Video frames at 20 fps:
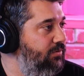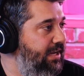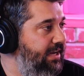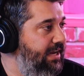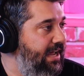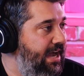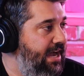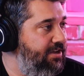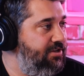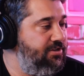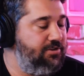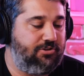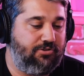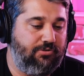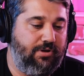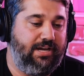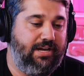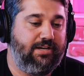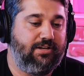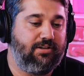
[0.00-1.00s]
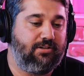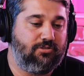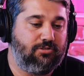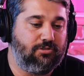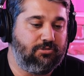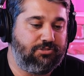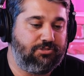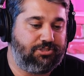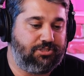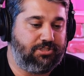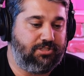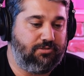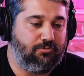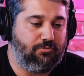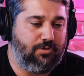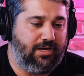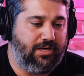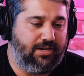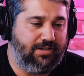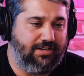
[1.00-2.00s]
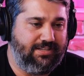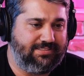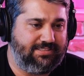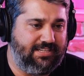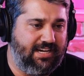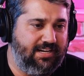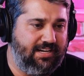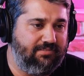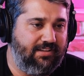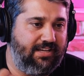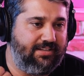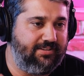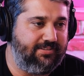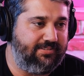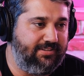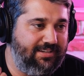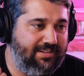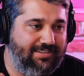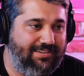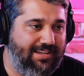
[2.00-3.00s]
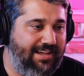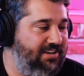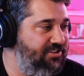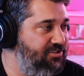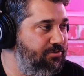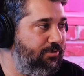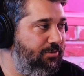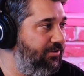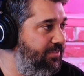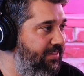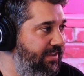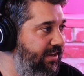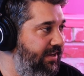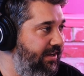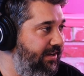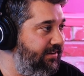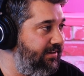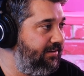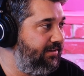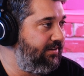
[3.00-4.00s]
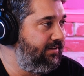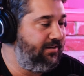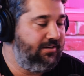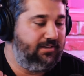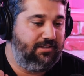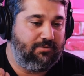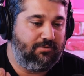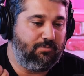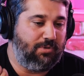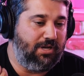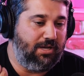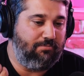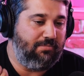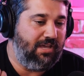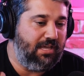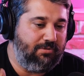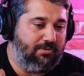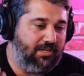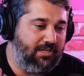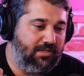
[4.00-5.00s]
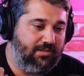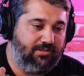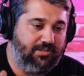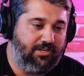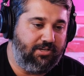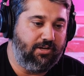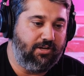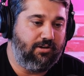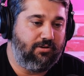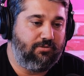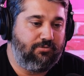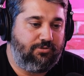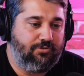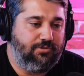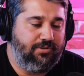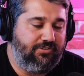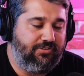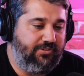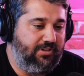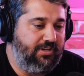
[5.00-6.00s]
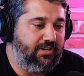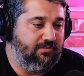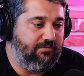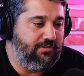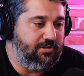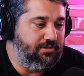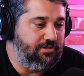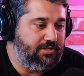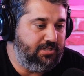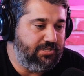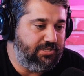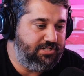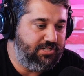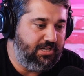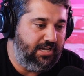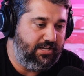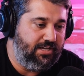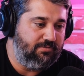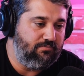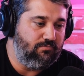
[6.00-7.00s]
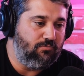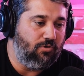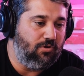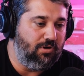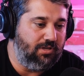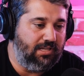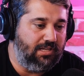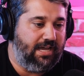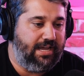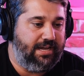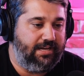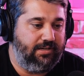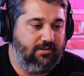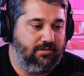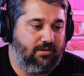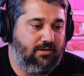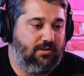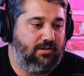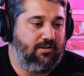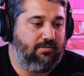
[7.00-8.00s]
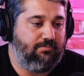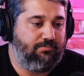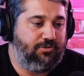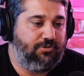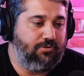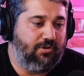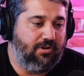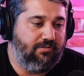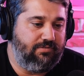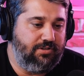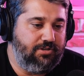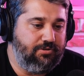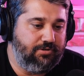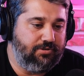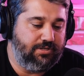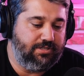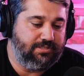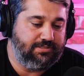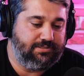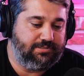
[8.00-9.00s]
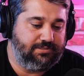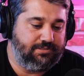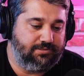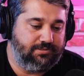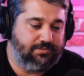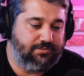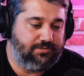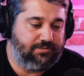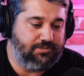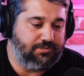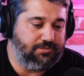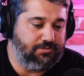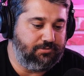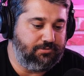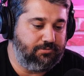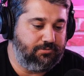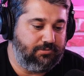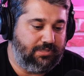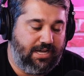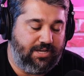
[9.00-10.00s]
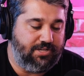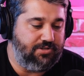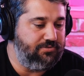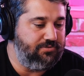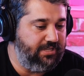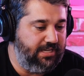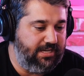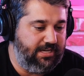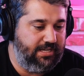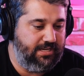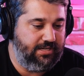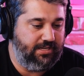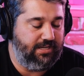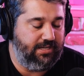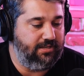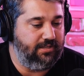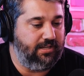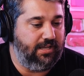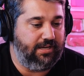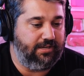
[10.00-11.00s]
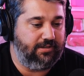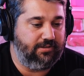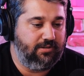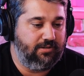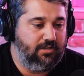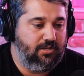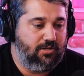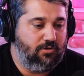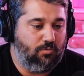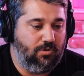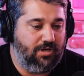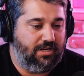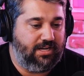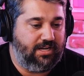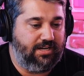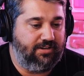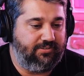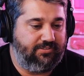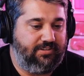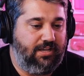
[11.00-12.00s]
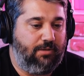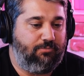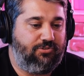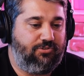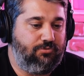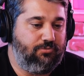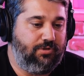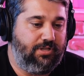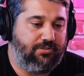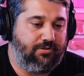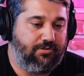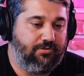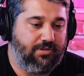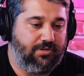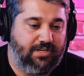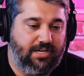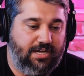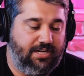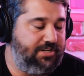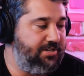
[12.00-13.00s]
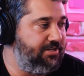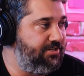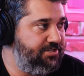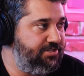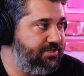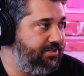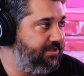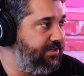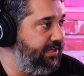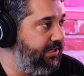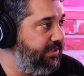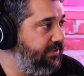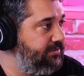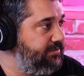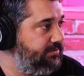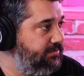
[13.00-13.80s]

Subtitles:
And how you created a culture where it's kind of like this intangible thing, but maybe, through this interview, you could shed more light to our viewers to how you did it and like what kind of steps you went through and kind of your journey.